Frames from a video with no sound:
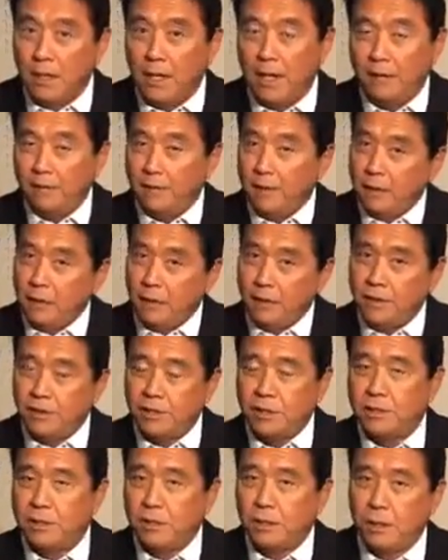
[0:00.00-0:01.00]
land. They
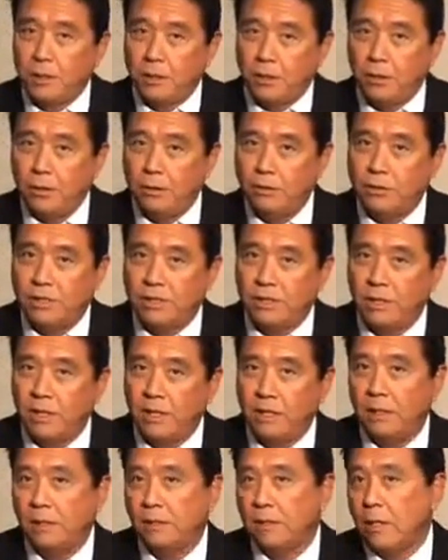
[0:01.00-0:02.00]
just did that huge
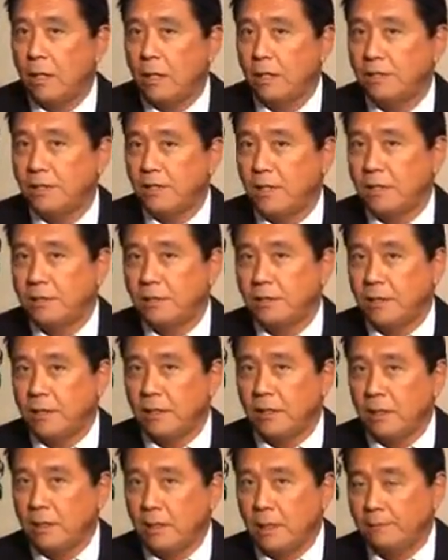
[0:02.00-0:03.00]
Canadian tar sands
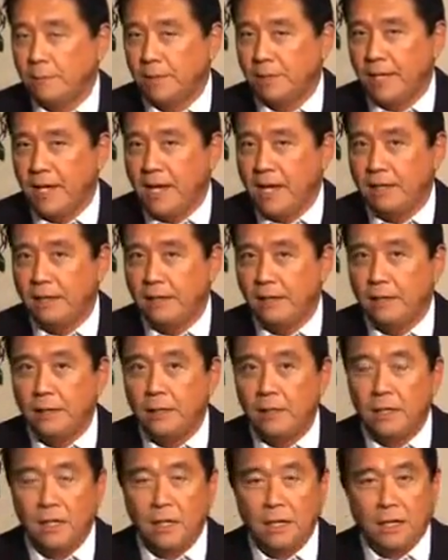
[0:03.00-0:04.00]
deal up in Canada.
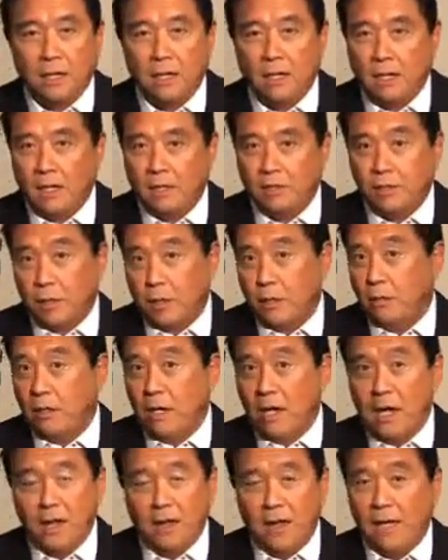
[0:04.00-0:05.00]

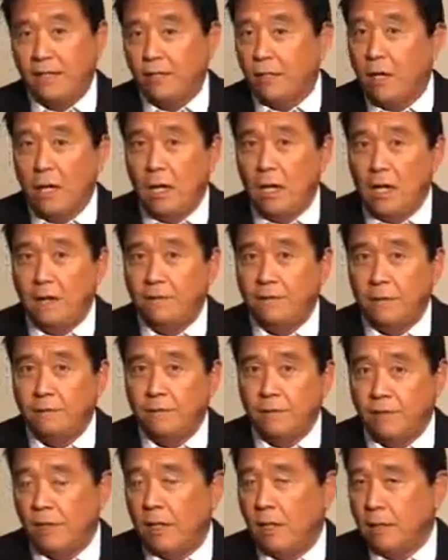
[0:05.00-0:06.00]
So that's all I've
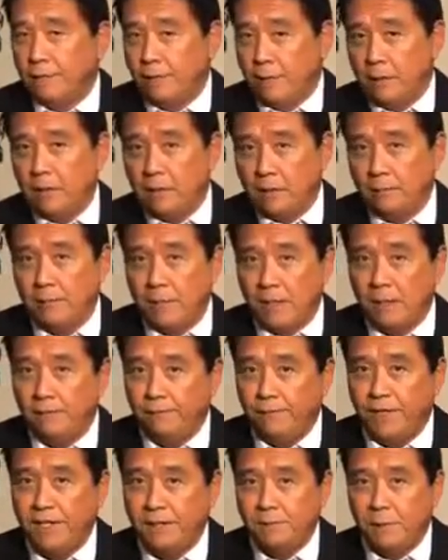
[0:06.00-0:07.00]
ever done. If you look at my
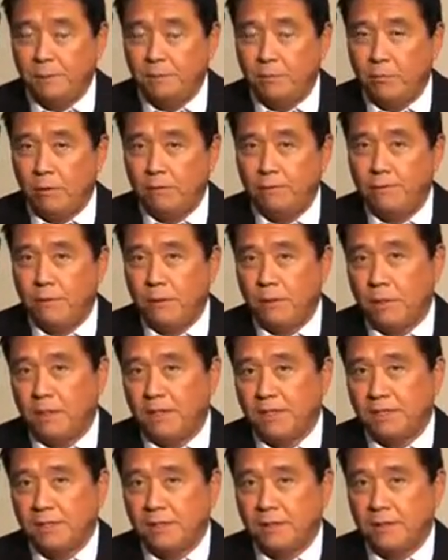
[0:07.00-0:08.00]
investment portfolio,
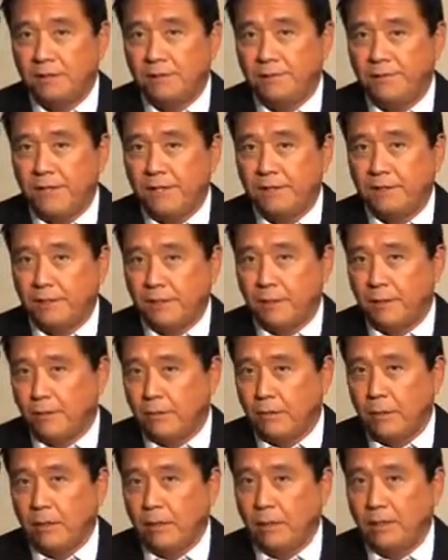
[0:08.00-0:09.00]
I started investing in
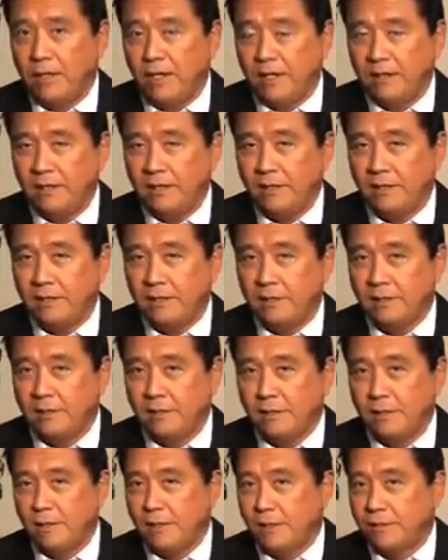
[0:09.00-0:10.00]
oil in
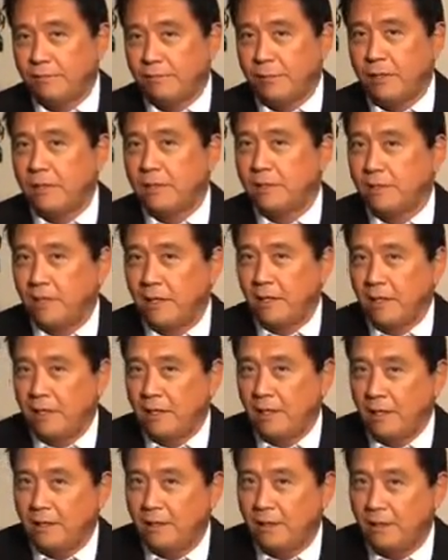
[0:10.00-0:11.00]
1966, real estate
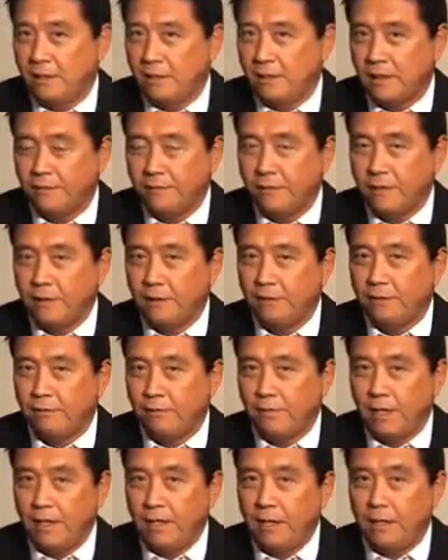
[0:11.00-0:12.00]
in
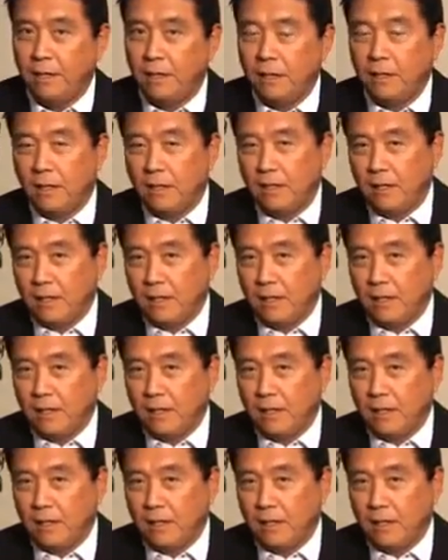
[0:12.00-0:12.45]
1973,